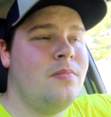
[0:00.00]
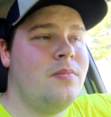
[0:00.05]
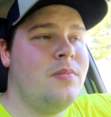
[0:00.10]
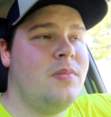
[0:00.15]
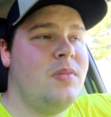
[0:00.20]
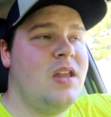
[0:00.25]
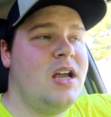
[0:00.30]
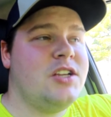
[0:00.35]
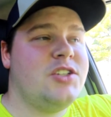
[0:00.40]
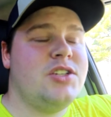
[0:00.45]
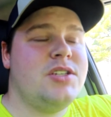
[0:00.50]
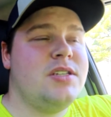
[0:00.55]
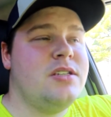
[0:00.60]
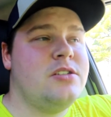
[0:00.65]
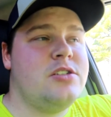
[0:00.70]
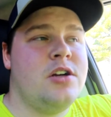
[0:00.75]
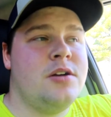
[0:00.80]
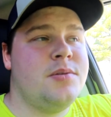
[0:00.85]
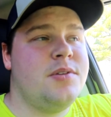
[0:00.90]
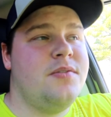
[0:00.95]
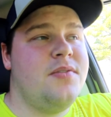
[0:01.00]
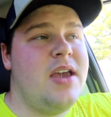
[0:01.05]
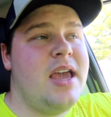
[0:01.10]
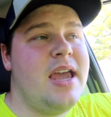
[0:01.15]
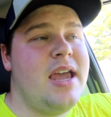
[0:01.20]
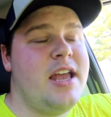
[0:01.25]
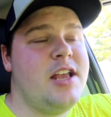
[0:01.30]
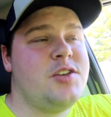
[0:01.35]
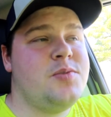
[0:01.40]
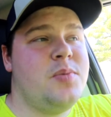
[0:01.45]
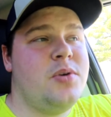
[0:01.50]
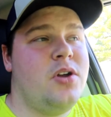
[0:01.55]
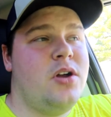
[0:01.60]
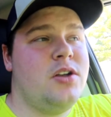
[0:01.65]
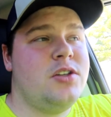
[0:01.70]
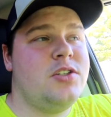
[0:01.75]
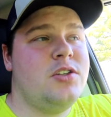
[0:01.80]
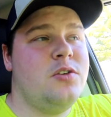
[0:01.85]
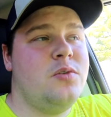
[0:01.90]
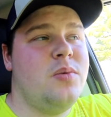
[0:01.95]
Not just in terms of age, but
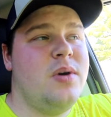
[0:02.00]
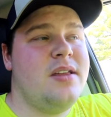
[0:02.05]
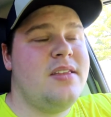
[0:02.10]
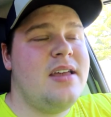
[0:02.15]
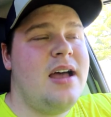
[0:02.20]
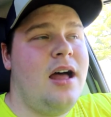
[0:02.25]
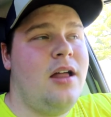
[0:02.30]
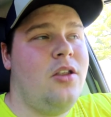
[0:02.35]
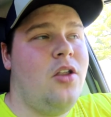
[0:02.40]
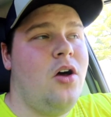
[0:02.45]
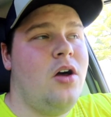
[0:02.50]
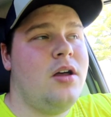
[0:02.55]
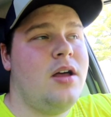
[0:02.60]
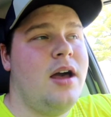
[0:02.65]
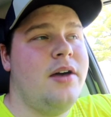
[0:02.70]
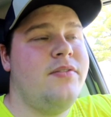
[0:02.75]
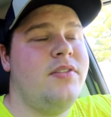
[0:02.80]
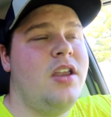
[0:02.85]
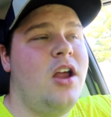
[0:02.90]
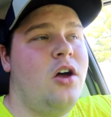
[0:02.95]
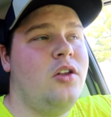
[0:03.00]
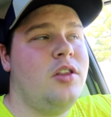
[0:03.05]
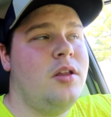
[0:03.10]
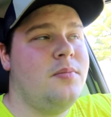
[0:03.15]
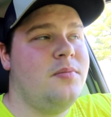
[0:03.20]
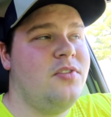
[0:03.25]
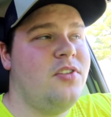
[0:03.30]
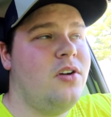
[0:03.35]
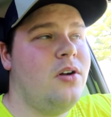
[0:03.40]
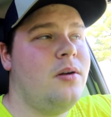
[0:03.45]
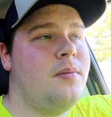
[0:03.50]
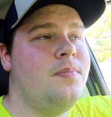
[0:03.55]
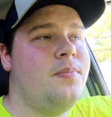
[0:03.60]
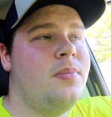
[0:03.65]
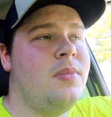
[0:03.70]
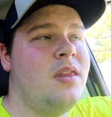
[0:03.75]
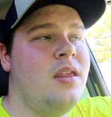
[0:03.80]
also with how long I've known them for.